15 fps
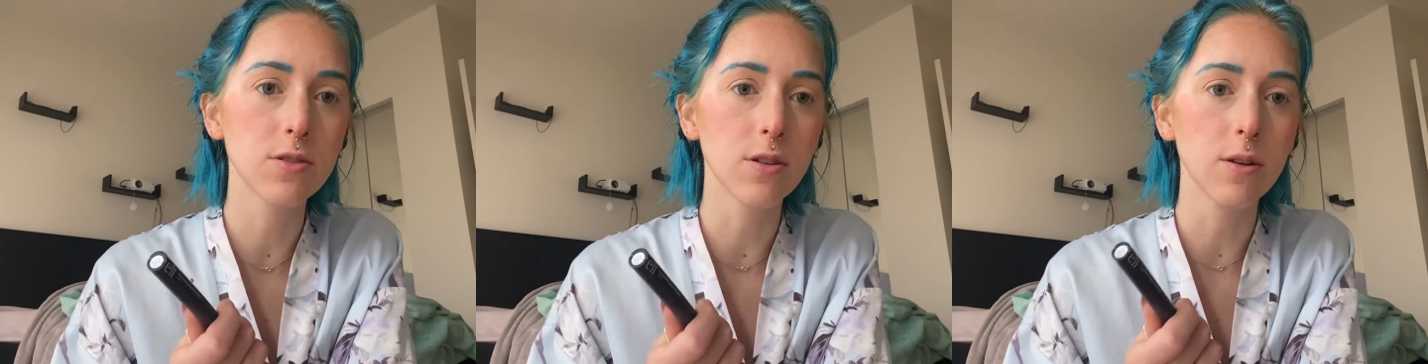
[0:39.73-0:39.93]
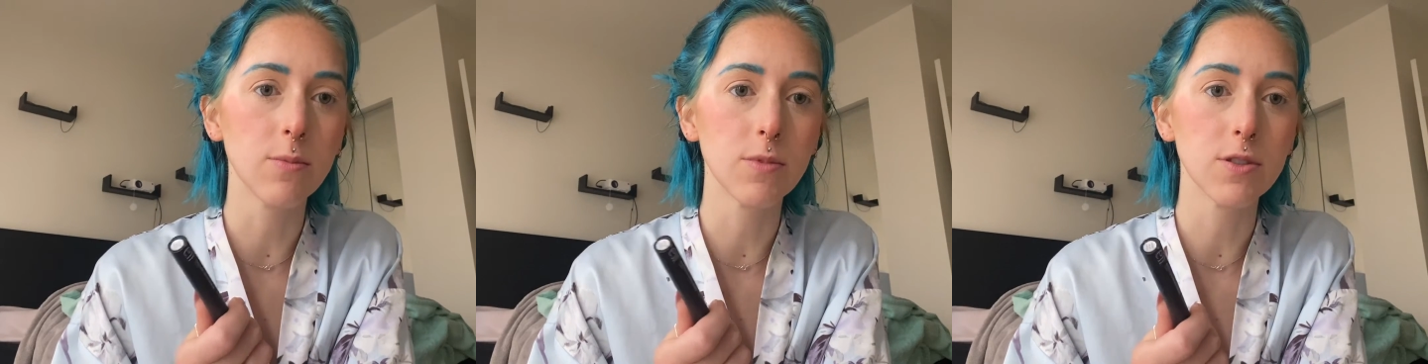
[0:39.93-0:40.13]

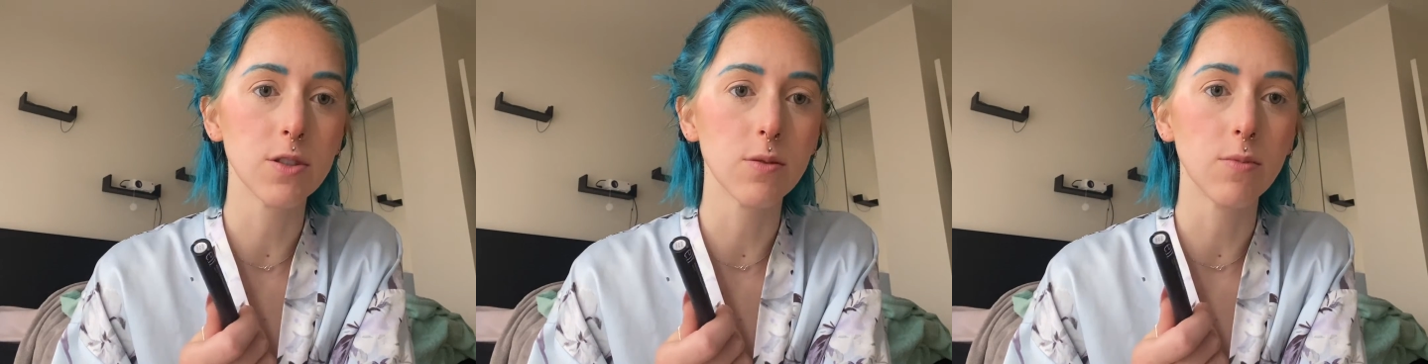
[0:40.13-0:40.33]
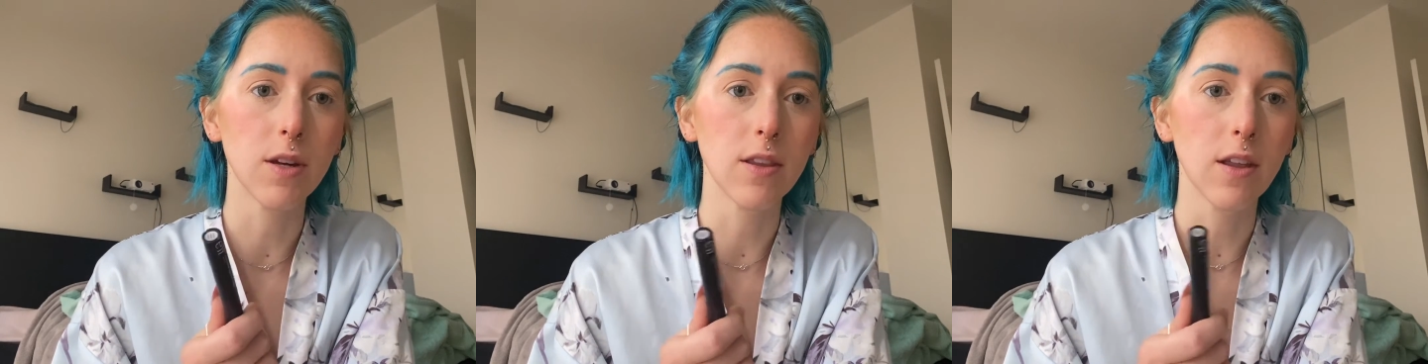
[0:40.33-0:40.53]
so I'm
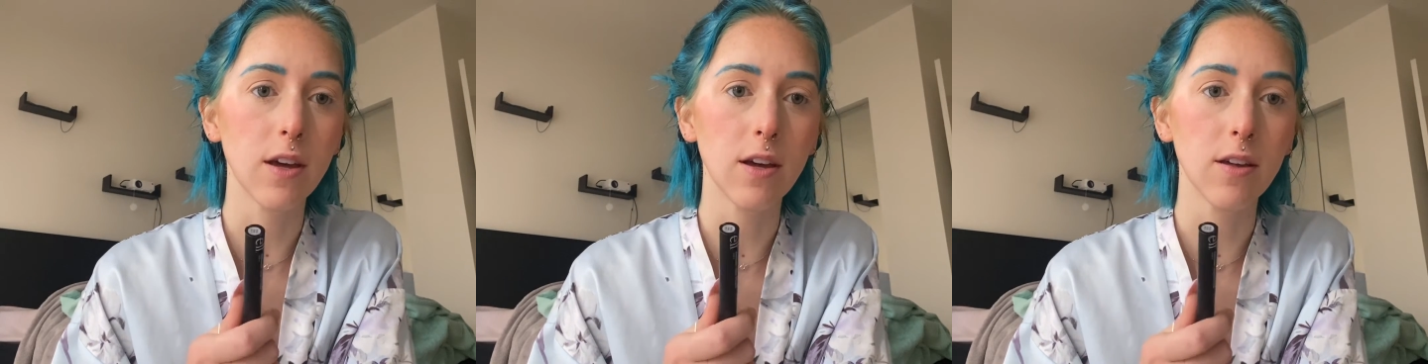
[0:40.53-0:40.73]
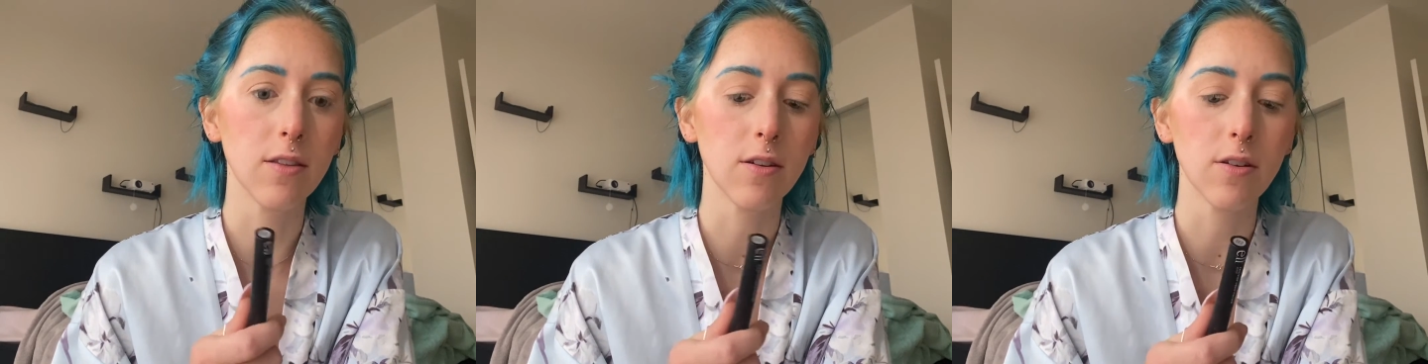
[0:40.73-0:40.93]
assuming
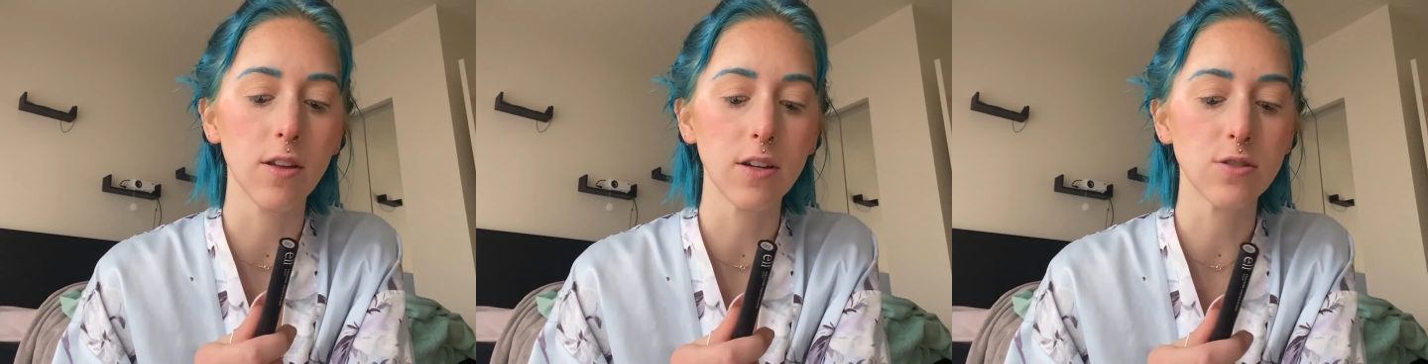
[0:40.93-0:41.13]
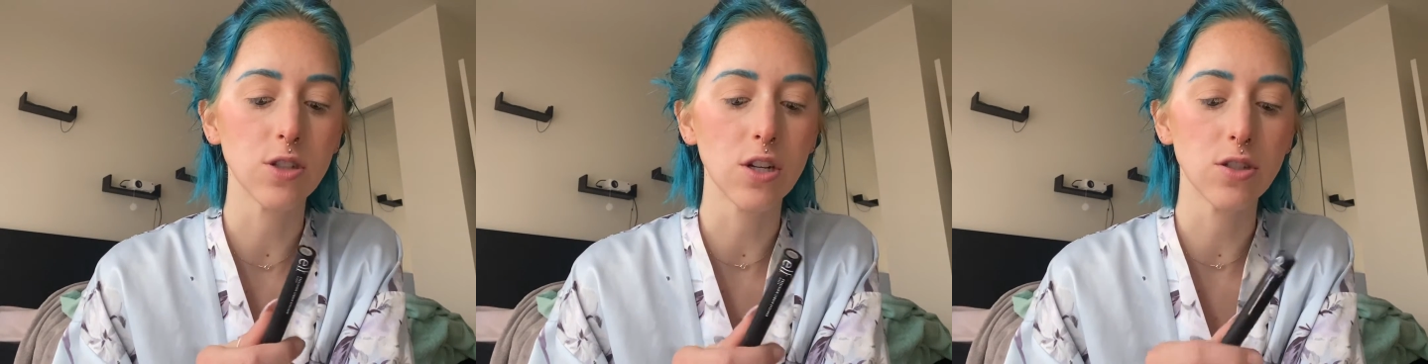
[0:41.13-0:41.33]
they either
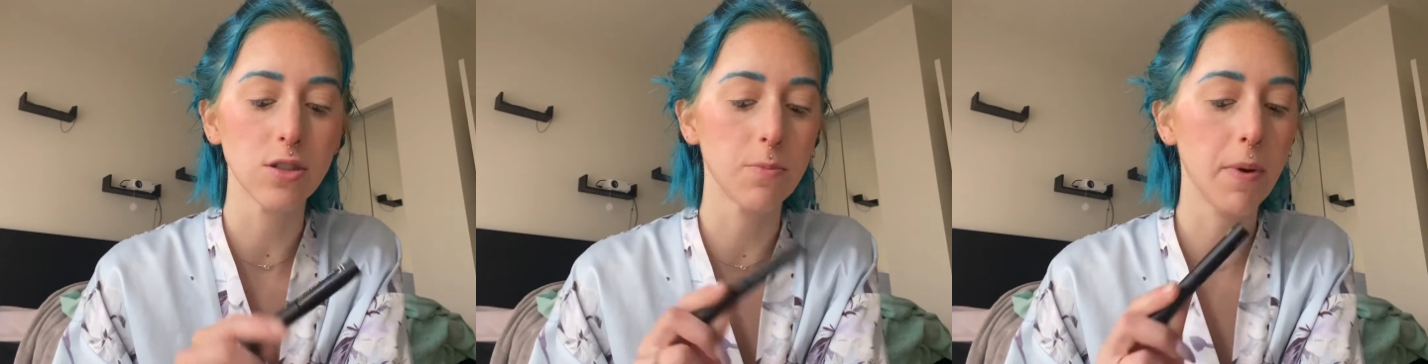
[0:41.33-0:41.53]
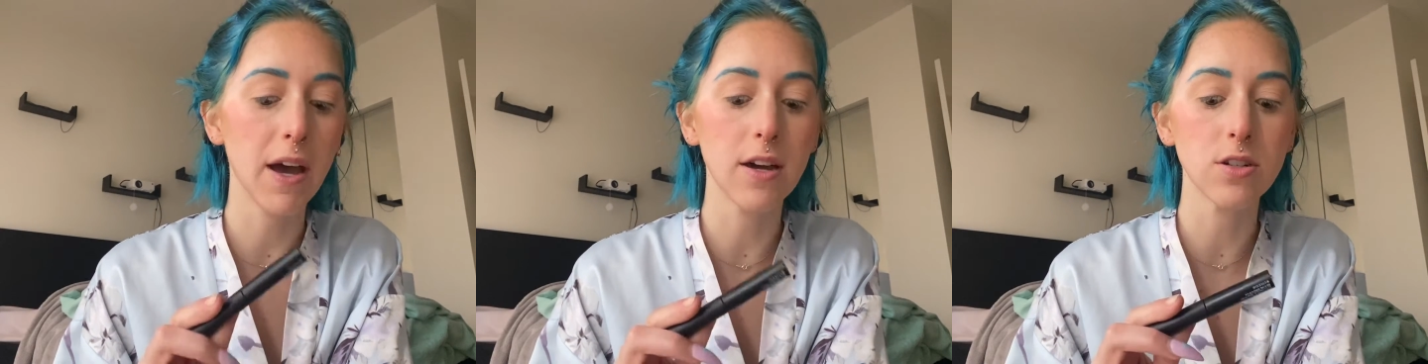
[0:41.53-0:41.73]
like
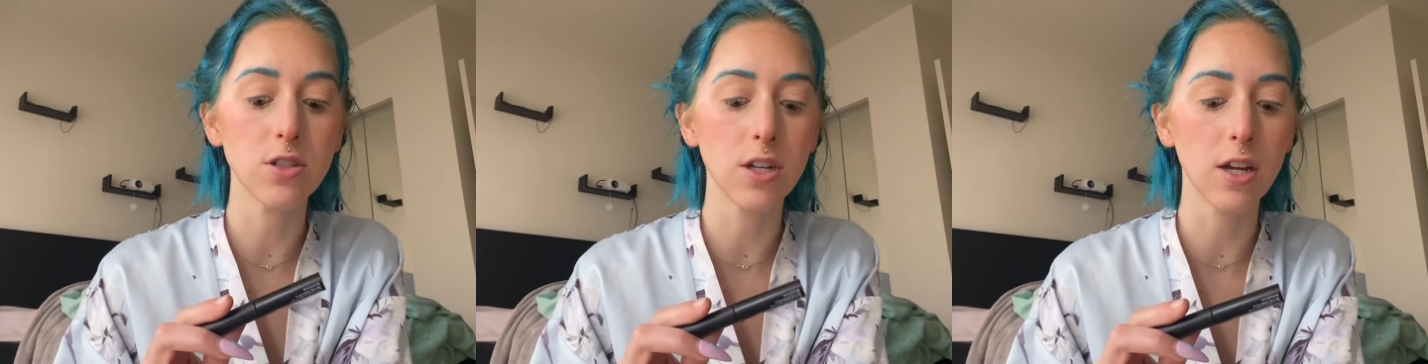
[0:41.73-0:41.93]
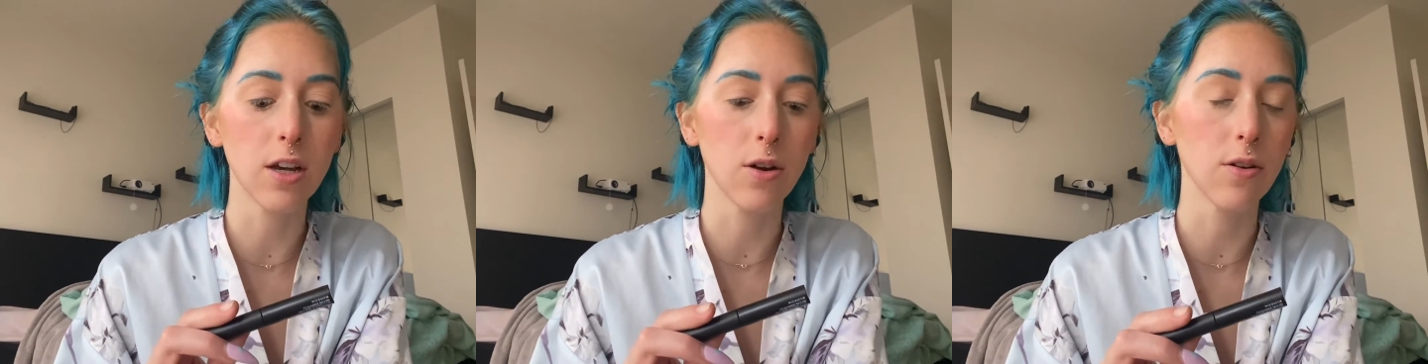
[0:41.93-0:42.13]
changed the
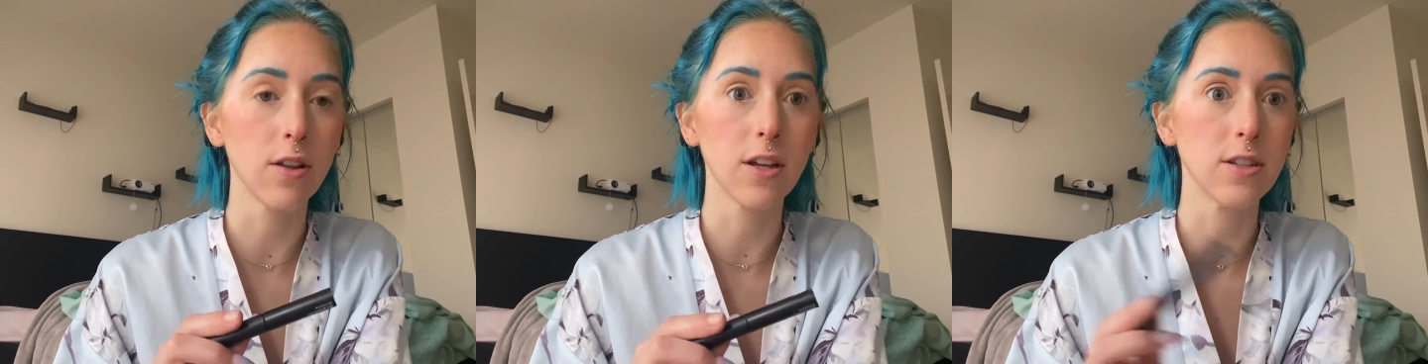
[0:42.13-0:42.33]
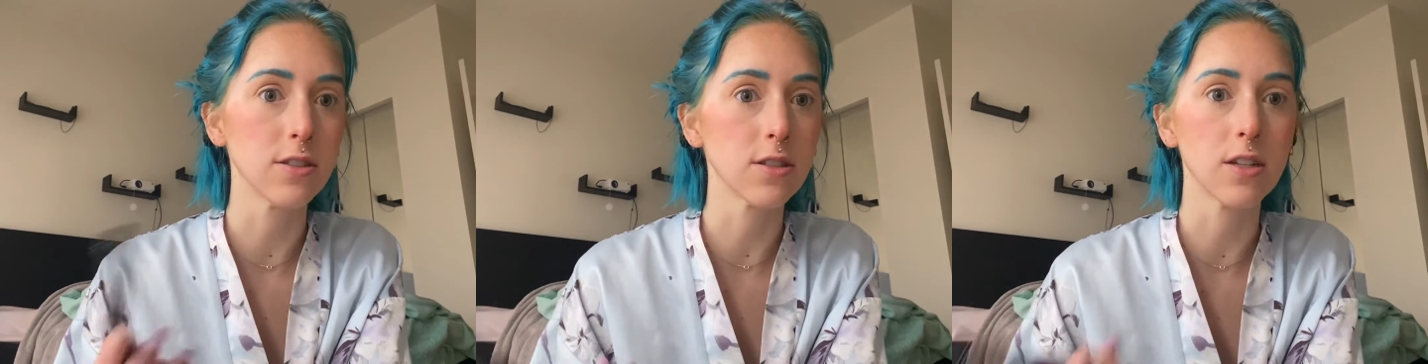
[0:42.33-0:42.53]
packaging or
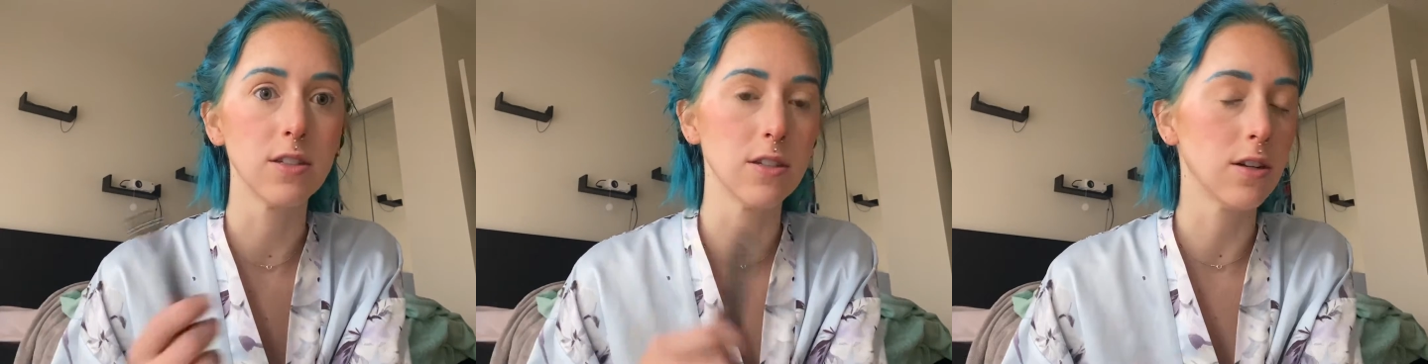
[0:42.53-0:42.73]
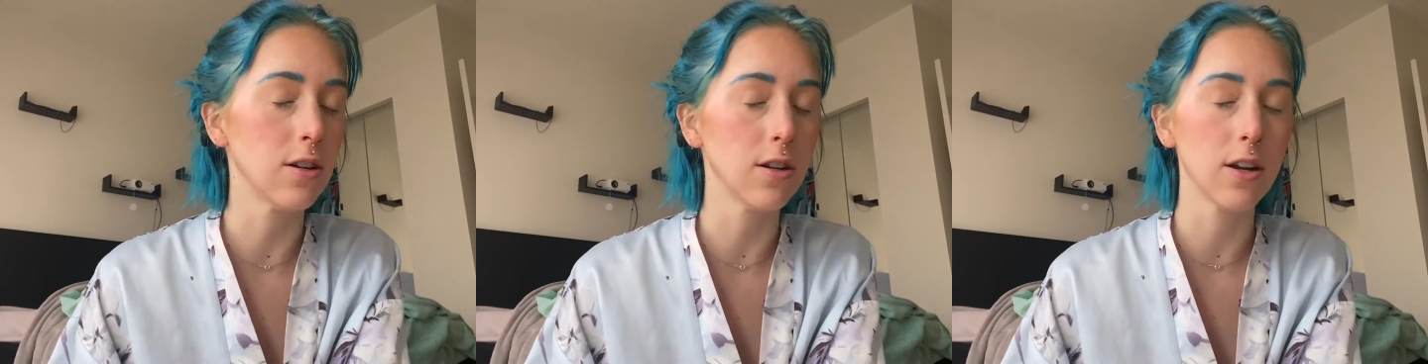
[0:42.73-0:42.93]
they
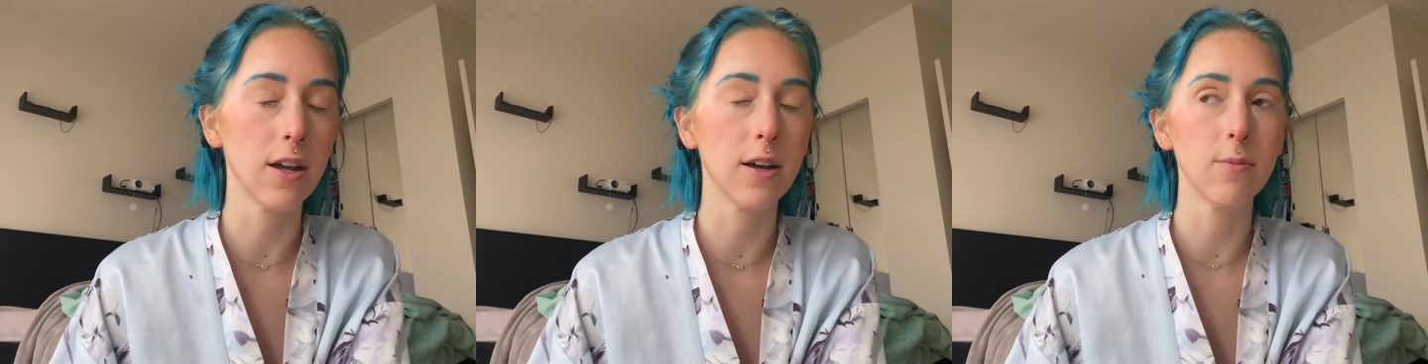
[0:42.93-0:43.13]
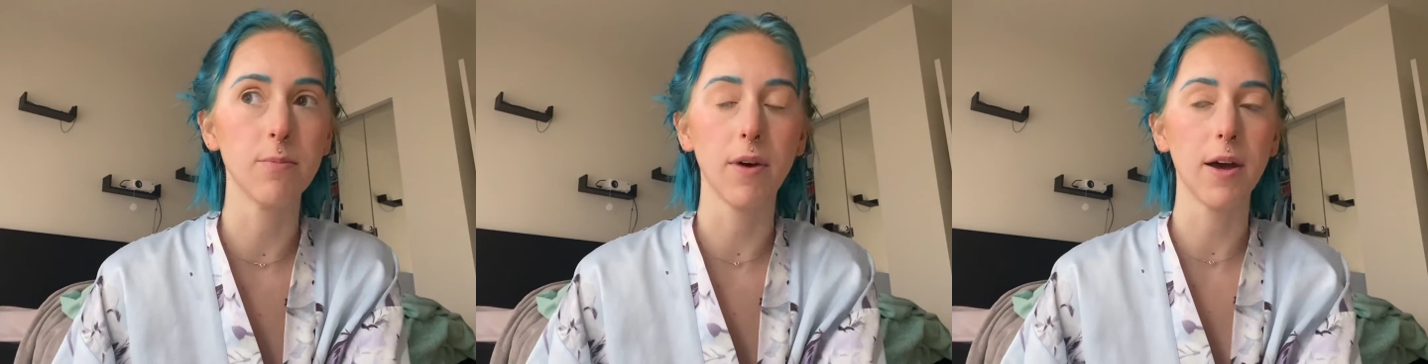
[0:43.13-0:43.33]
discontinued
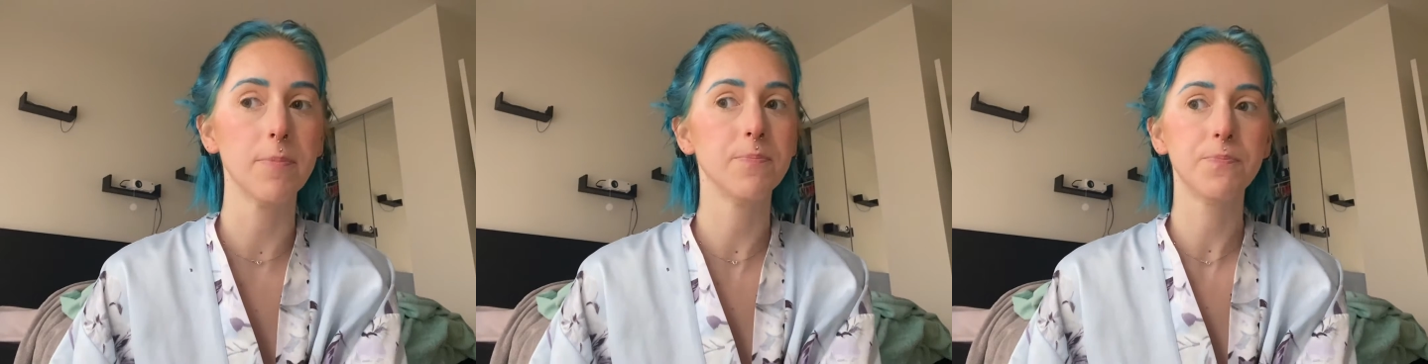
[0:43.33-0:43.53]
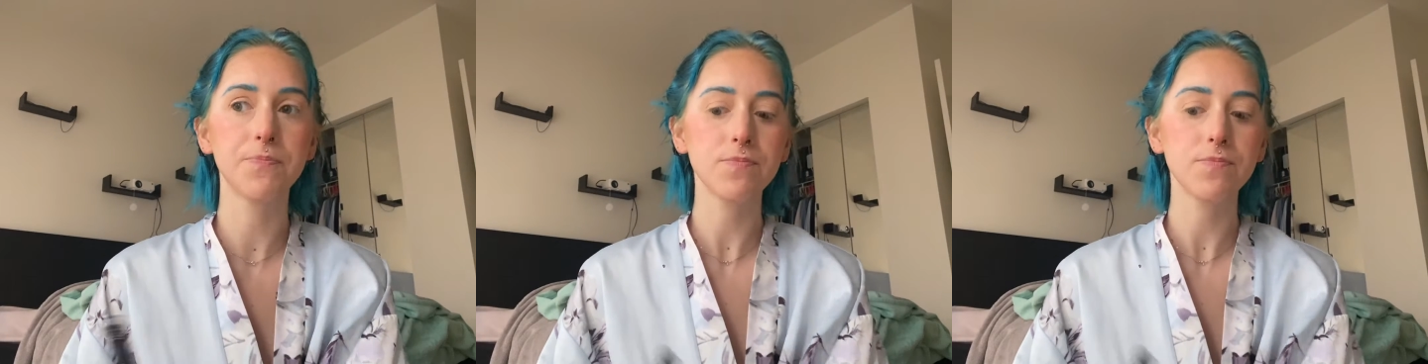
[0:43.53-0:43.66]
it, but